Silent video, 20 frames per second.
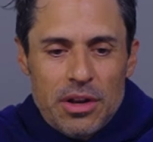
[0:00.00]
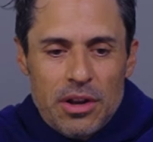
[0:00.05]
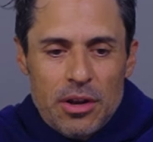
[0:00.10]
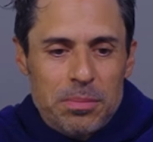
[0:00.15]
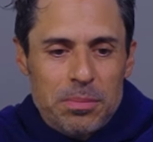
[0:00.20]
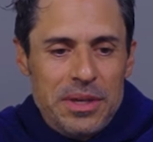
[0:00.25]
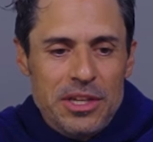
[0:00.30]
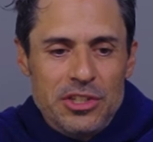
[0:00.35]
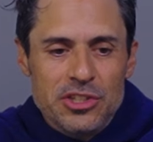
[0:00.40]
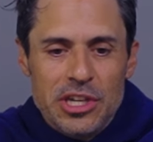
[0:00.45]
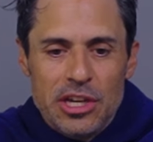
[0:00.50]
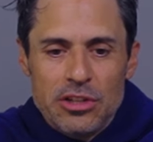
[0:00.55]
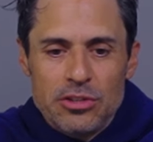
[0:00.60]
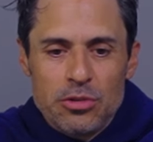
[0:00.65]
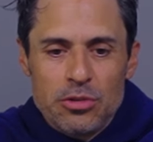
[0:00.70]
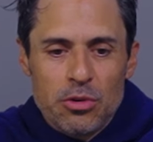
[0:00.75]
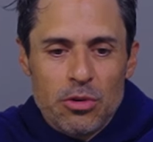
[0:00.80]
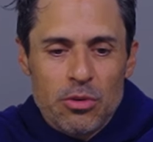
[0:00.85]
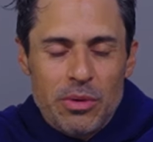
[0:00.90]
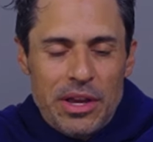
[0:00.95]
on a PGA
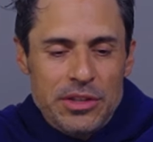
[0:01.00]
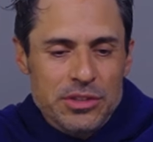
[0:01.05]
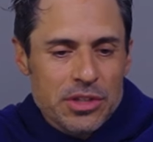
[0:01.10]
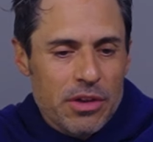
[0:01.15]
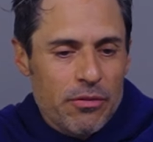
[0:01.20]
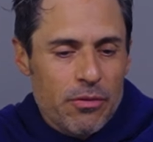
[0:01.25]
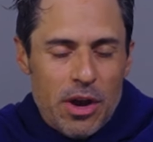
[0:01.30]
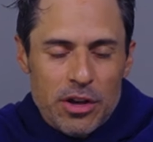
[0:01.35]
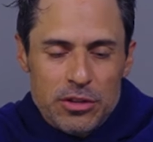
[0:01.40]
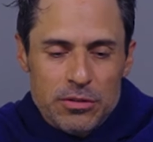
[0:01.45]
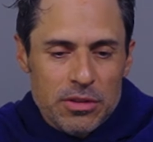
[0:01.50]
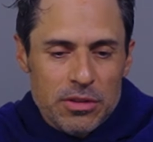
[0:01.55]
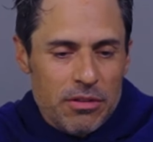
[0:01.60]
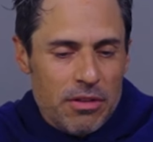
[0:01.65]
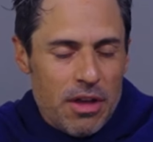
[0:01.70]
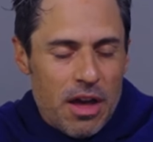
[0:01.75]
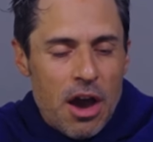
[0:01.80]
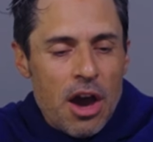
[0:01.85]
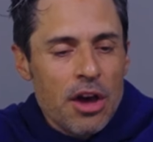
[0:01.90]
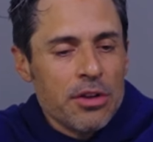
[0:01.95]
Tour range, I've walked
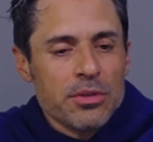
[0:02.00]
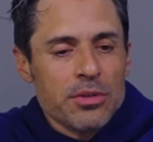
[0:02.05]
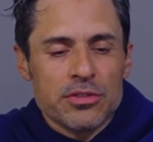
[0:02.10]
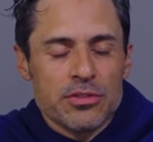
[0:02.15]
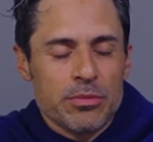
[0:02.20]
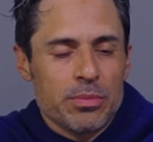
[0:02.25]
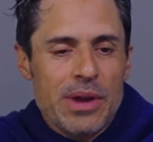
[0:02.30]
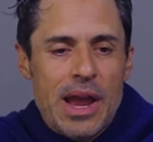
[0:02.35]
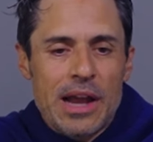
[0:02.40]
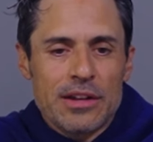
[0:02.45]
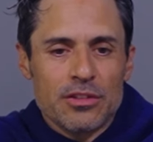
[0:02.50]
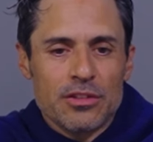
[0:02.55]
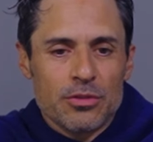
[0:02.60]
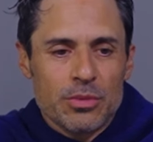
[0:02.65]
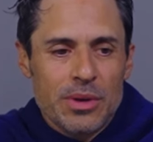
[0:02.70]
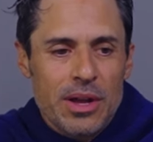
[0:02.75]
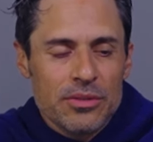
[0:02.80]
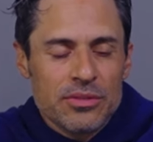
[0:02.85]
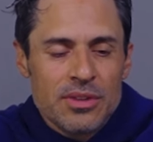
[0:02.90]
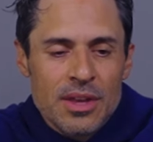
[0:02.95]
hundreds of practice
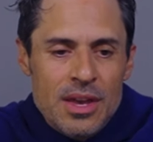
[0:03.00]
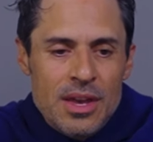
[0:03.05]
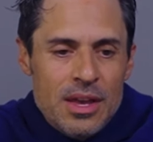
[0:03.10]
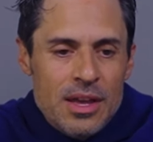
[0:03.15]
rounds.